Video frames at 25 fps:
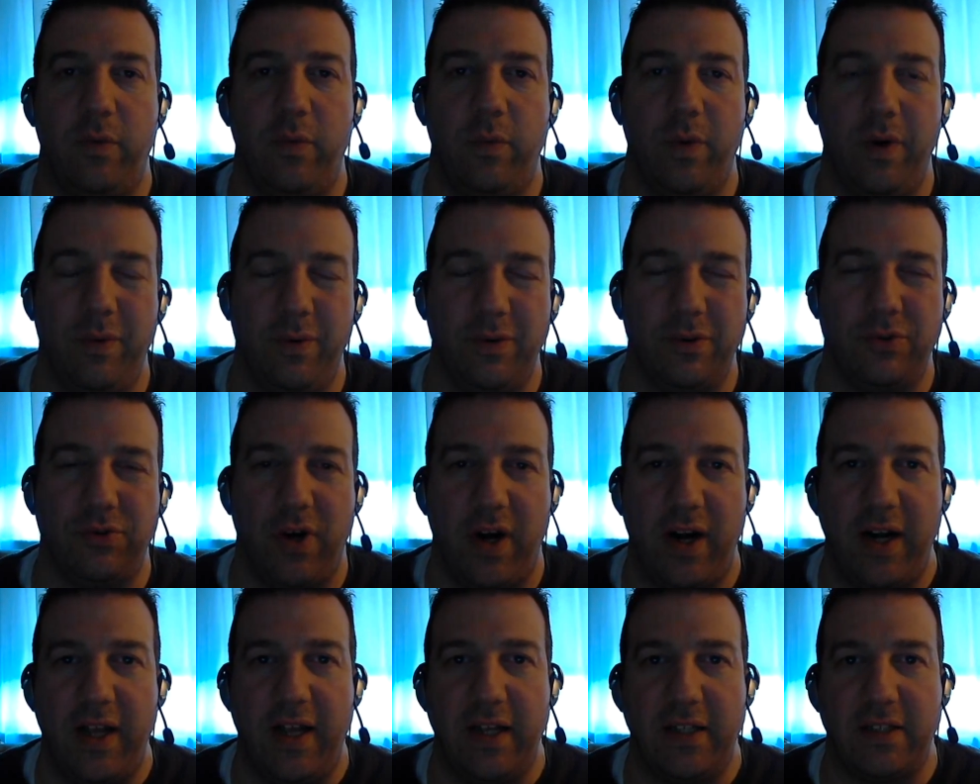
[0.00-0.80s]
We were trying
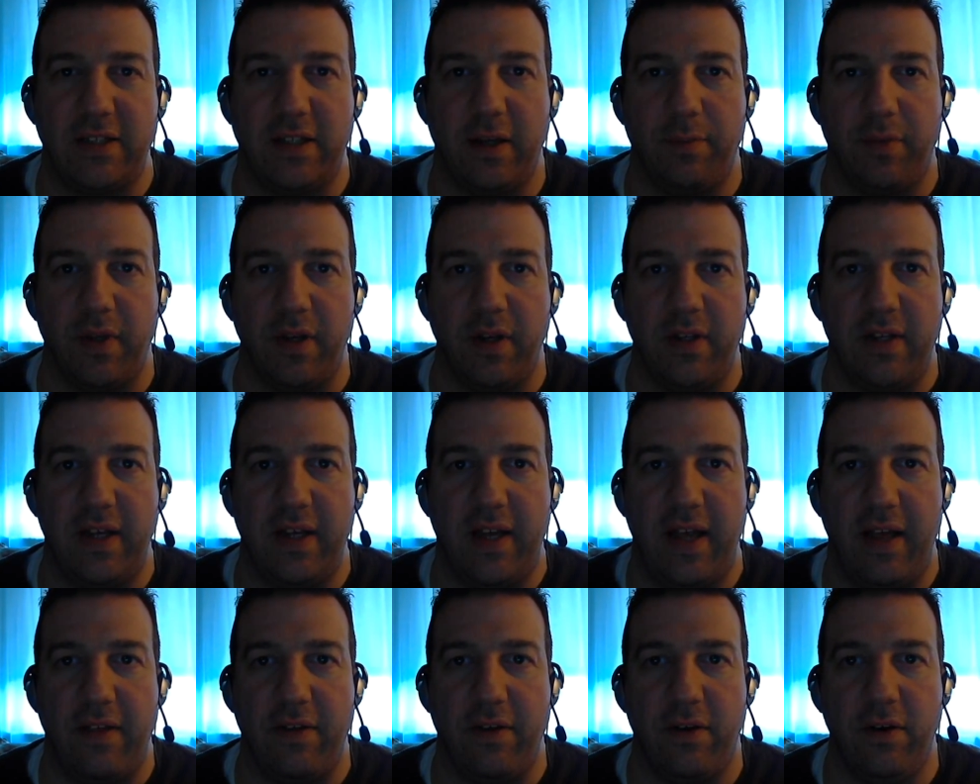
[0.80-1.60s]
to get something
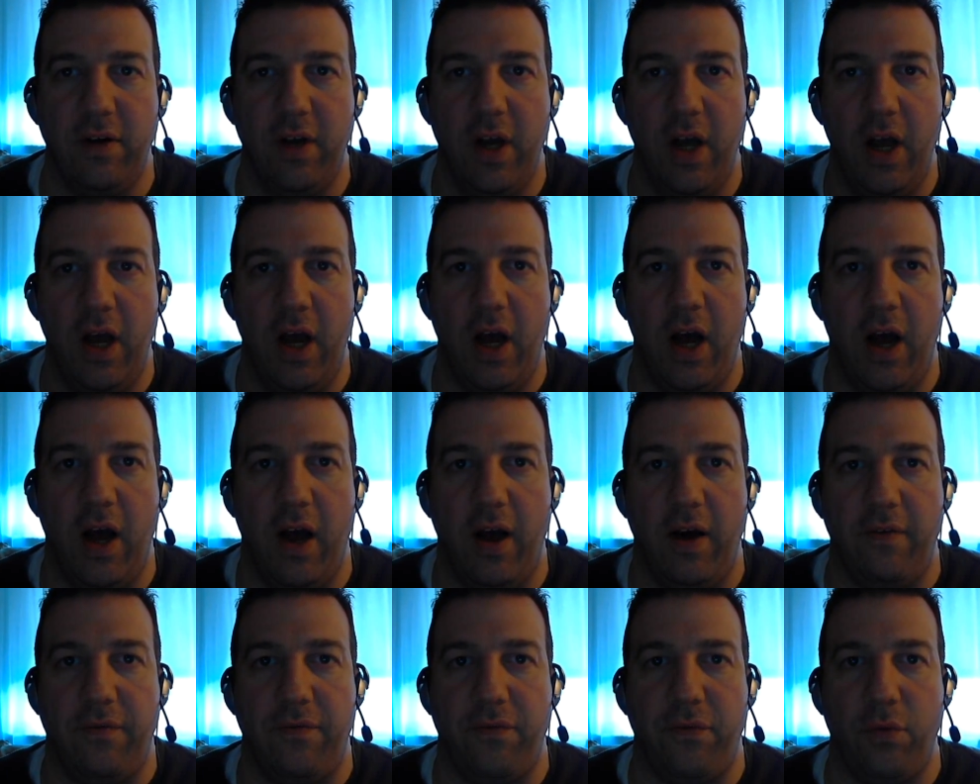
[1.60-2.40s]
together
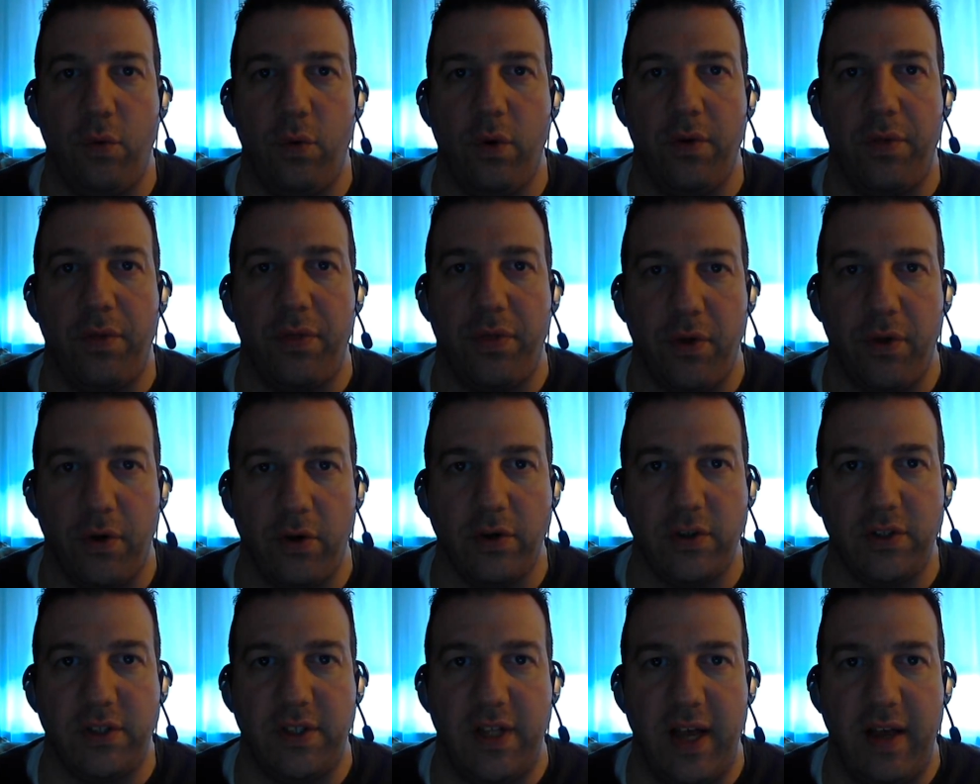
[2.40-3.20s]
for
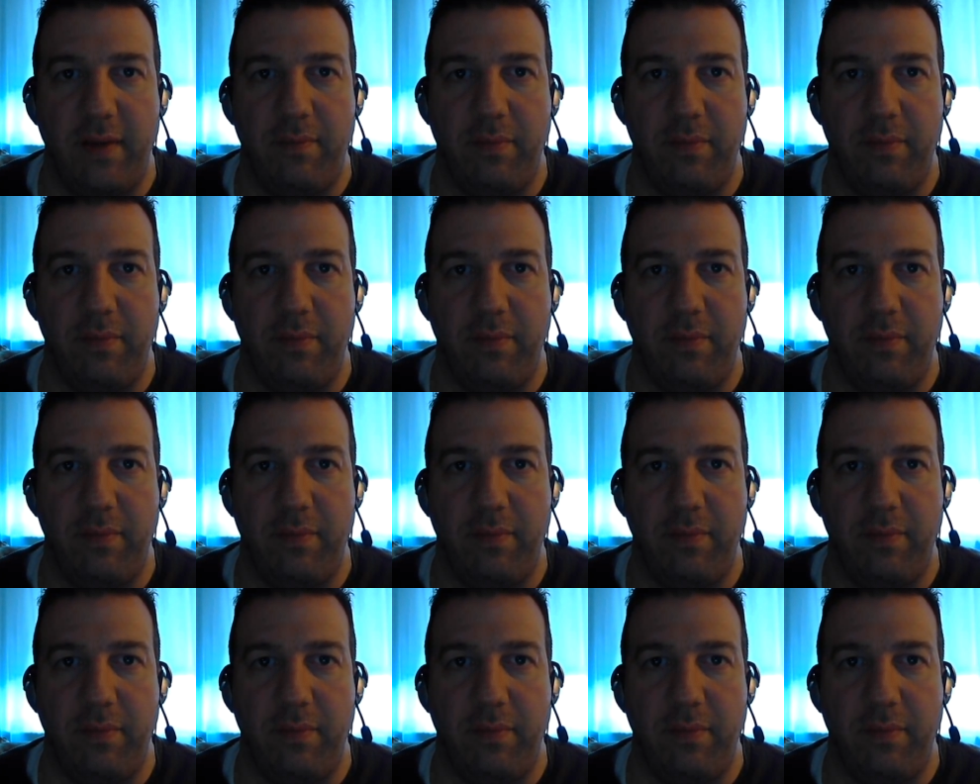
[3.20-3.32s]
Thursday,